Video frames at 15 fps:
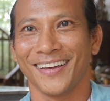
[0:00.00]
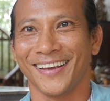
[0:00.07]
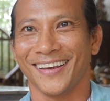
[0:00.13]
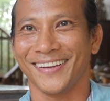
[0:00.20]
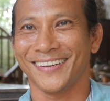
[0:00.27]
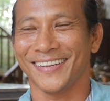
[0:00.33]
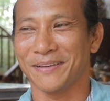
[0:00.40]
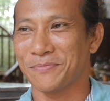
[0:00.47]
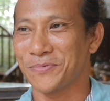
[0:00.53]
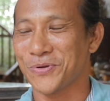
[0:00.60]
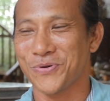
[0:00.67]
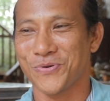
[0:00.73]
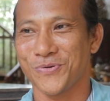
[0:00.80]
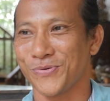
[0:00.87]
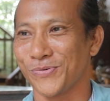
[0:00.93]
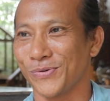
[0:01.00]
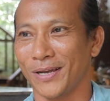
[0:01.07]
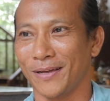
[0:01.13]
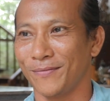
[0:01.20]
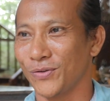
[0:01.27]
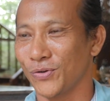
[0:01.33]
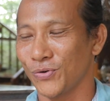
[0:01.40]
And if you
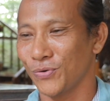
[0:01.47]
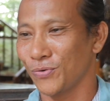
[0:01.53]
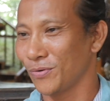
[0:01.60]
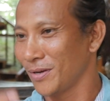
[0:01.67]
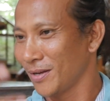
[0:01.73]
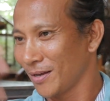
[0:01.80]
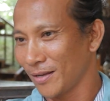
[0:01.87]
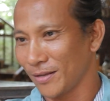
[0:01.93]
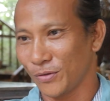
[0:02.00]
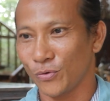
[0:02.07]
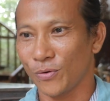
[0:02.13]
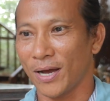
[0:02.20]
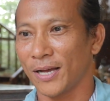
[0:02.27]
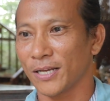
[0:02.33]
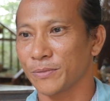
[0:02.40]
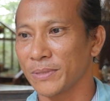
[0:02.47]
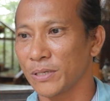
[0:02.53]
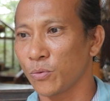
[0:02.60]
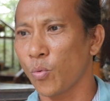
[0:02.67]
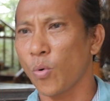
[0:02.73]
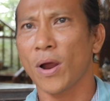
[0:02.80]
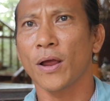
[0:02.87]
ask me
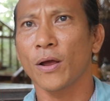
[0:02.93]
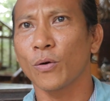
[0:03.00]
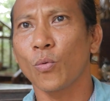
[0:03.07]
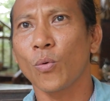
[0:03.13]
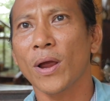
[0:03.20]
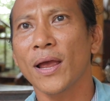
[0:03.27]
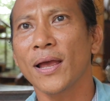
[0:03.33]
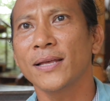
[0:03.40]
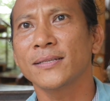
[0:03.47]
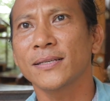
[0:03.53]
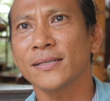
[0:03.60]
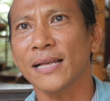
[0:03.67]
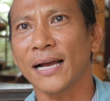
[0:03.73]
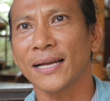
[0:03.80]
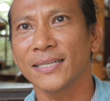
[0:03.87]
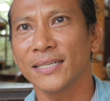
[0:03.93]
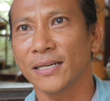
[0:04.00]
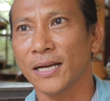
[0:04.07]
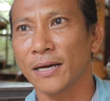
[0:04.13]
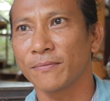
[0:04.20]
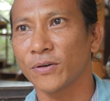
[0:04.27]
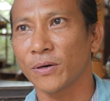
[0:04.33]
where is this idea
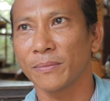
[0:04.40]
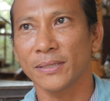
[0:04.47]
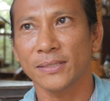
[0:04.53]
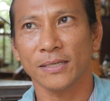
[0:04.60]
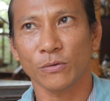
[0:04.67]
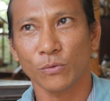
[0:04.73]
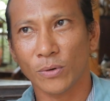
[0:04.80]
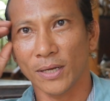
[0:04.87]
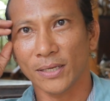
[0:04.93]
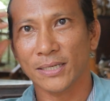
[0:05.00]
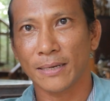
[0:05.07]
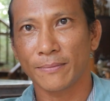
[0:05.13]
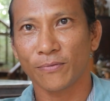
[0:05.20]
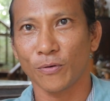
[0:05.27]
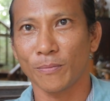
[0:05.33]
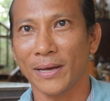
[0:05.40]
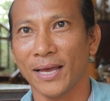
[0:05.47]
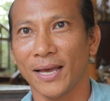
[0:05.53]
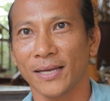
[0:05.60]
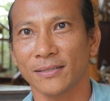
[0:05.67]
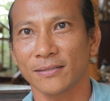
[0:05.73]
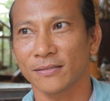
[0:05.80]
come from, I said, well, it's come from my
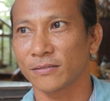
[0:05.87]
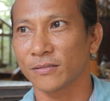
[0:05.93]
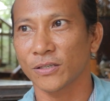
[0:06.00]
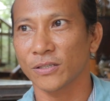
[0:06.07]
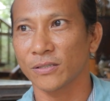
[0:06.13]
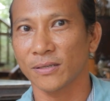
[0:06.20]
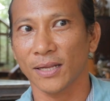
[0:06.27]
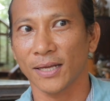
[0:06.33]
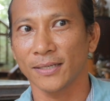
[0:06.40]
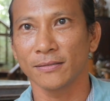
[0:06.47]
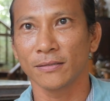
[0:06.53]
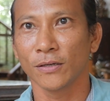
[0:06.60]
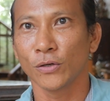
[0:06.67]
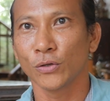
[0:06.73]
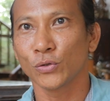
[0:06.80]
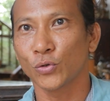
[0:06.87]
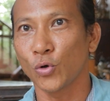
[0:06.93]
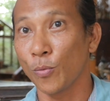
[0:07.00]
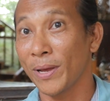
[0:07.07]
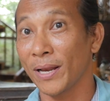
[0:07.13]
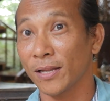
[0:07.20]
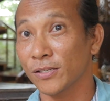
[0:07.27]
head just like
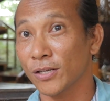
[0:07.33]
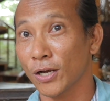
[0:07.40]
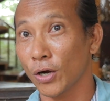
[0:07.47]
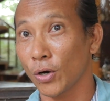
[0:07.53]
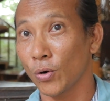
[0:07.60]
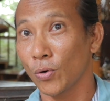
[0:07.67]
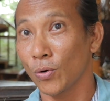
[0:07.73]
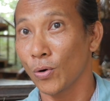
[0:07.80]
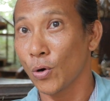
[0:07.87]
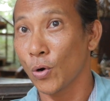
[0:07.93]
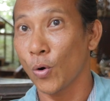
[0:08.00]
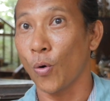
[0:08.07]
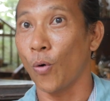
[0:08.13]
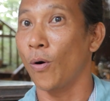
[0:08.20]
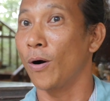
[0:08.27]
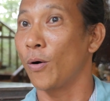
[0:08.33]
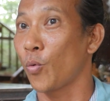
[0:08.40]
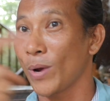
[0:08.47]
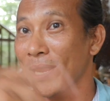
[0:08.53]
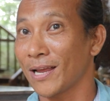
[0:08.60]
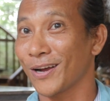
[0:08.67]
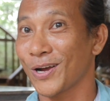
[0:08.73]
2 minutes ago, or a
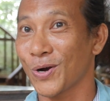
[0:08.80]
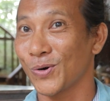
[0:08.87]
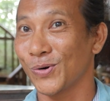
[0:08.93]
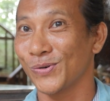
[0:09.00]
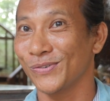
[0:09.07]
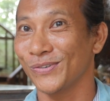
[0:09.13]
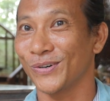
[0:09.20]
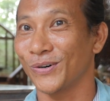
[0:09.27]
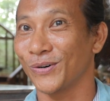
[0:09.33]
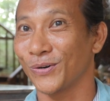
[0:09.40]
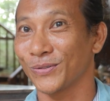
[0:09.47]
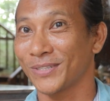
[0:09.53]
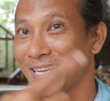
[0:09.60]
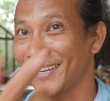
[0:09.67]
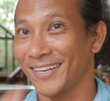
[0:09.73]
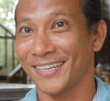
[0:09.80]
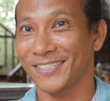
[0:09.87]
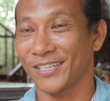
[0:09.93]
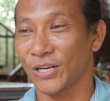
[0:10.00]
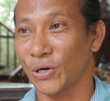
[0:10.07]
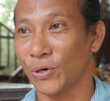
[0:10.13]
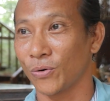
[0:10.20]
week ago, or 10 days
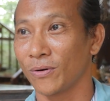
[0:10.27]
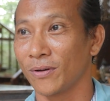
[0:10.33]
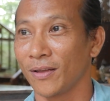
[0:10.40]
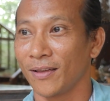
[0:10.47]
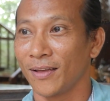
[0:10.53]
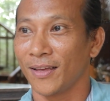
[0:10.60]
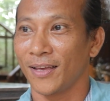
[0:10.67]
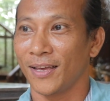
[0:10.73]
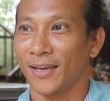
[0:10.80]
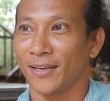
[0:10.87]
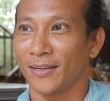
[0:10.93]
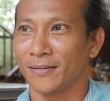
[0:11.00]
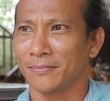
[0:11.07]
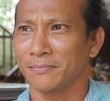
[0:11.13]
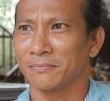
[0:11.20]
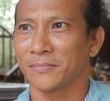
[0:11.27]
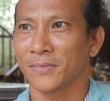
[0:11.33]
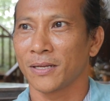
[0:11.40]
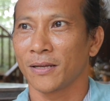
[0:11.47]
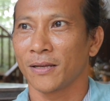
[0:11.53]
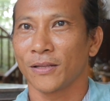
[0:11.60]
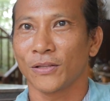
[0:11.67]
ago. And
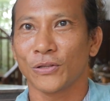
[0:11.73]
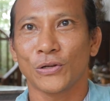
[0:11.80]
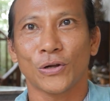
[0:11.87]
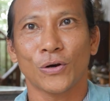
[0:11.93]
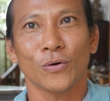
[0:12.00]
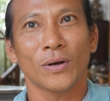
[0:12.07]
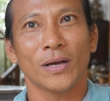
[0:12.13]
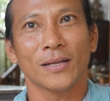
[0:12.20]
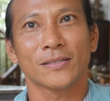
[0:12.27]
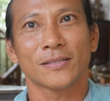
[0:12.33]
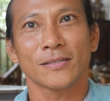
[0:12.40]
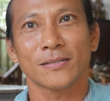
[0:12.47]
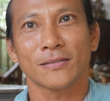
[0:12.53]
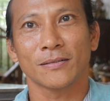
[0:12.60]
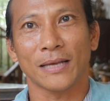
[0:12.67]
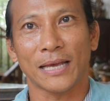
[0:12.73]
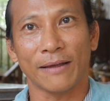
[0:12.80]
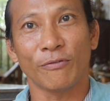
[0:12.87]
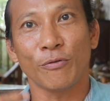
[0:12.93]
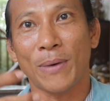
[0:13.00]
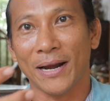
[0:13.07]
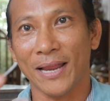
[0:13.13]
it's just
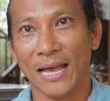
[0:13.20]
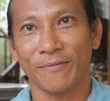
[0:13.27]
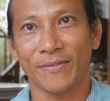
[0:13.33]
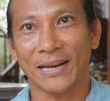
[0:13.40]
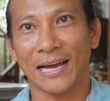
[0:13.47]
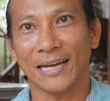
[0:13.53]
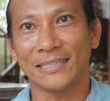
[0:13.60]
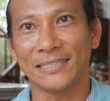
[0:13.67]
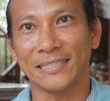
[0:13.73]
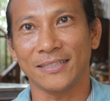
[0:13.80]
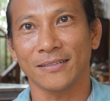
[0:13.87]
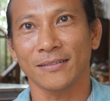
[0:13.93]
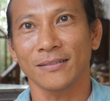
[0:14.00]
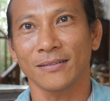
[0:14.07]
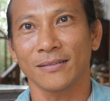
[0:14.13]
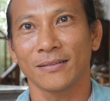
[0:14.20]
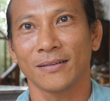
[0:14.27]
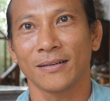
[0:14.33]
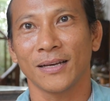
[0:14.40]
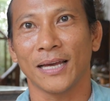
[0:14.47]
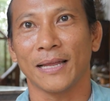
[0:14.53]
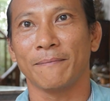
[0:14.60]
everybody have an idea.
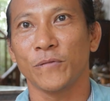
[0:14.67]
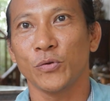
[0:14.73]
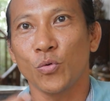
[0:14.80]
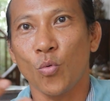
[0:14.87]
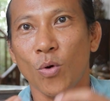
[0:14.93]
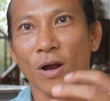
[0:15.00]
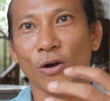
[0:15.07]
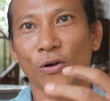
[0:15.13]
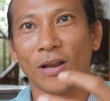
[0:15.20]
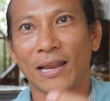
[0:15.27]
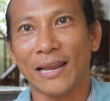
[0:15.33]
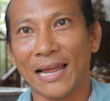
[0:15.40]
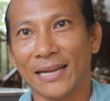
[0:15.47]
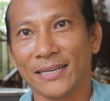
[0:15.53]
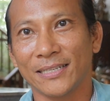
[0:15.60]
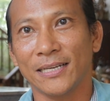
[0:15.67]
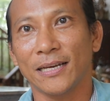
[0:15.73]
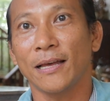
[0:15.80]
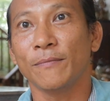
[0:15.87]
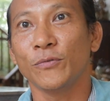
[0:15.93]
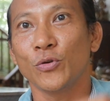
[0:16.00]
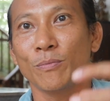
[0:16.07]
And you work on an
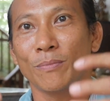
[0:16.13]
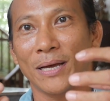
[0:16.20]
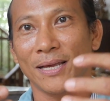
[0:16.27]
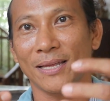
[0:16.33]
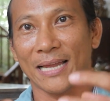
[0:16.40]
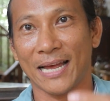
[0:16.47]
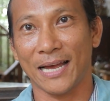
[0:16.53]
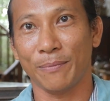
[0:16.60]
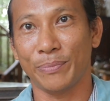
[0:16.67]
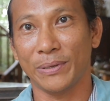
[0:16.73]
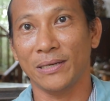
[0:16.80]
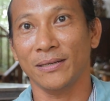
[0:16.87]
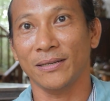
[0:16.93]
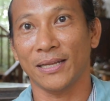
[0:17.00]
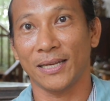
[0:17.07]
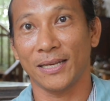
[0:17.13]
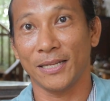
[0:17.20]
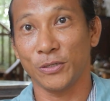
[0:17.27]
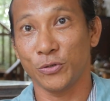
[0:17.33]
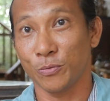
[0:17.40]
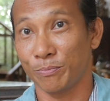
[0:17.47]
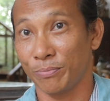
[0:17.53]
idea and you make it happen, and
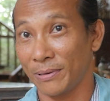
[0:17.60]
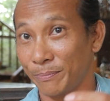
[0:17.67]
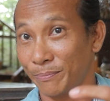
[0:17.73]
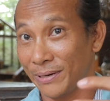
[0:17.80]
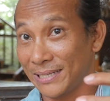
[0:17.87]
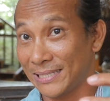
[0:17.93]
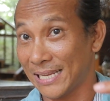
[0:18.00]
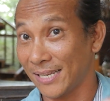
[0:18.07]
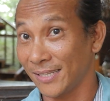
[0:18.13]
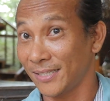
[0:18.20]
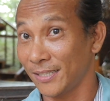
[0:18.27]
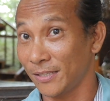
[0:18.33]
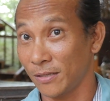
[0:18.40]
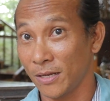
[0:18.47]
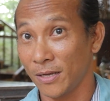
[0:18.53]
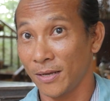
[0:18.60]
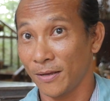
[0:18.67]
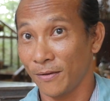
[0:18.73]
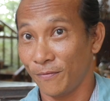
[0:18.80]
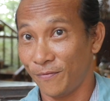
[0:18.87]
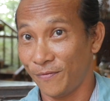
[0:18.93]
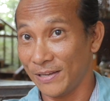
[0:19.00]
then you present it
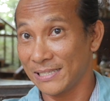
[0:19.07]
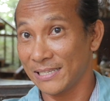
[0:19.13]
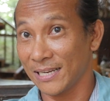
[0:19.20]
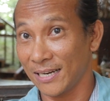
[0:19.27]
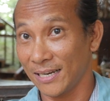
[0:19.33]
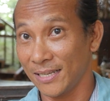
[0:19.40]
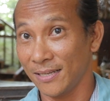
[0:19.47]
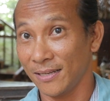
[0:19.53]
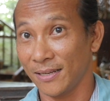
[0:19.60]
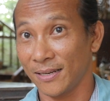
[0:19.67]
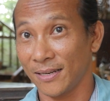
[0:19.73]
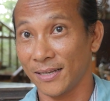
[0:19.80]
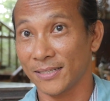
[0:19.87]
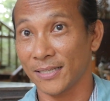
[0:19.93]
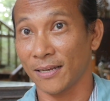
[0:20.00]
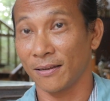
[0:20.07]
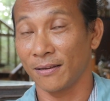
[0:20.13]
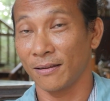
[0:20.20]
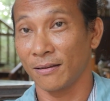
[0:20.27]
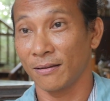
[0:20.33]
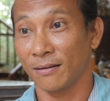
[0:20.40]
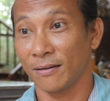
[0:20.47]
physically. And I said,
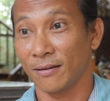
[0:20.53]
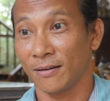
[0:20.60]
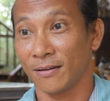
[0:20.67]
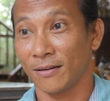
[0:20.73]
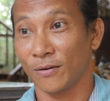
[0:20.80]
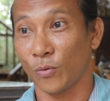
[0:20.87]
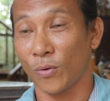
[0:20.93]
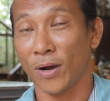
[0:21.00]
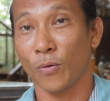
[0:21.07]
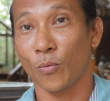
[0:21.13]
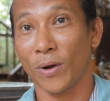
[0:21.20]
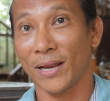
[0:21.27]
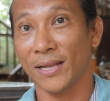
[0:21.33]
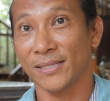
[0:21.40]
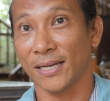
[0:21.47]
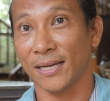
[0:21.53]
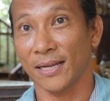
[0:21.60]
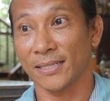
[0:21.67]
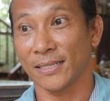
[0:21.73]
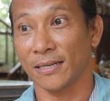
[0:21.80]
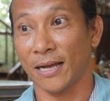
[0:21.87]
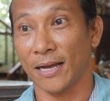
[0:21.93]
wow, what is that? I
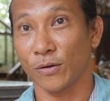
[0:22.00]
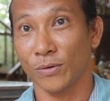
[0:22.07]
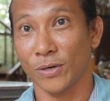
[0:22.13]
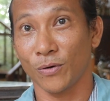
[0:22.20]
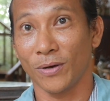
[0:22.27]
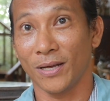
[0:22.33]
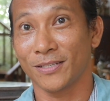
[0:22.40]
said, I don't know.